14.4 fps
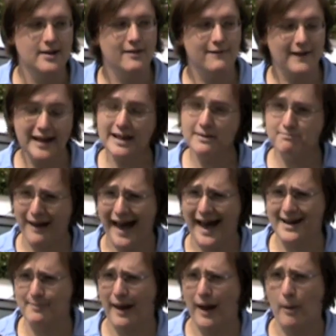feeling
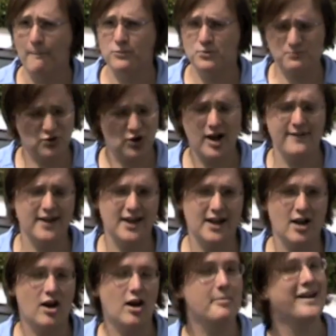bad about driving a
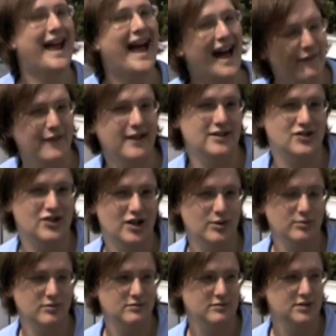car but having to,